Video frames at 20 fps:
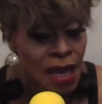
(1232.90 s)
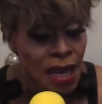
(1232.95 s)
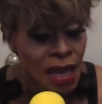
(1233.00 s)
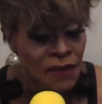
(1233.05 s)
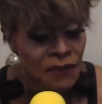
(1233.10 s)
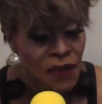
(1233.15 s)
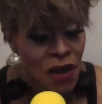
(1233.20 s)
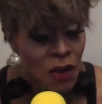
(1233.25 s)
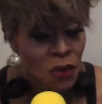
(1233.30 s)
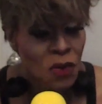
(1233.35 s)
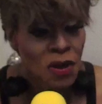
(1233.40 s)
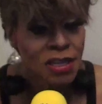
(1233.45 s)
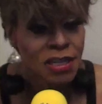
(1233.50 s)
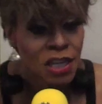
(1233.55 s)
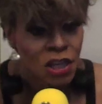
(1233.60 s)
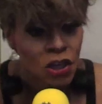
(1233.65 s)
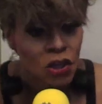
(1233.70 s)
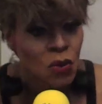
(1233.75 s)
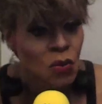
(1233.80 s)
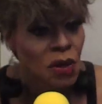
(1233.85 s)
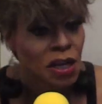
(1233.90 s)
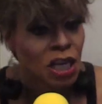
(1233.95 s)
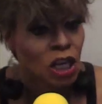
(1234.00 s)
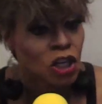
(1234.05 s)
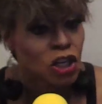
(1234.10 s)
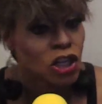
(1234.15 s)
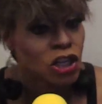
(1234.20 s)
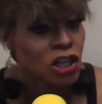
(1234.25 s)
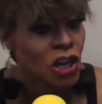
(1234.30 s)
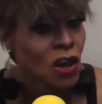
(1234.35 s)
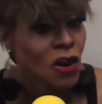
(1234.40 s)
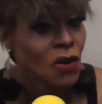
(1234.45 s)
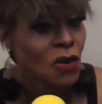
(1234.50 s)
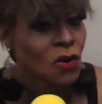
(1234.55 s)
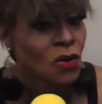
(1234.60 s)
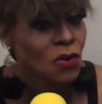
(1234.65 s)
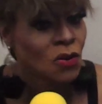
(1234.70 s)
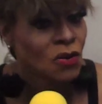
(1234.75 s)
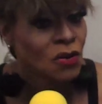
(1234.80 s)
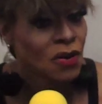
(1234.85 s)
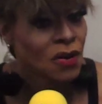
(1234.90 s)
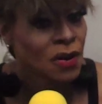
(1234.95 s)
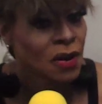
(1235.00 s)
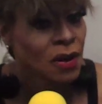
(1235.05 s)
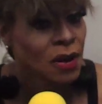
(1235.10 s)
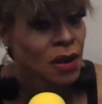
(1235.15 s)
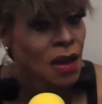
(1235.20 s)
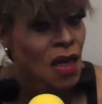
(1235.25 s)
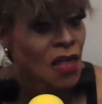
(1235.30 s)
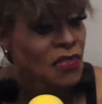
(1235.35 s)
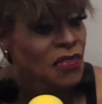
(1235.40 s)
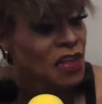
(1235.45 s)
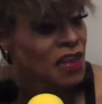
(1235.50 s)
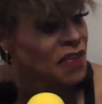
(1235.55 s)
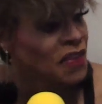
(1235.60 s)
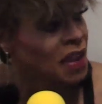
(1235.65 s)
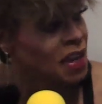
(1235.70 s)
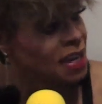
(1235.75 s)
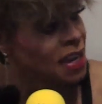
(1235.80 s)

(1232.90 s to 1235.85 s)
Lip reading: if I wasn't doing a show, then they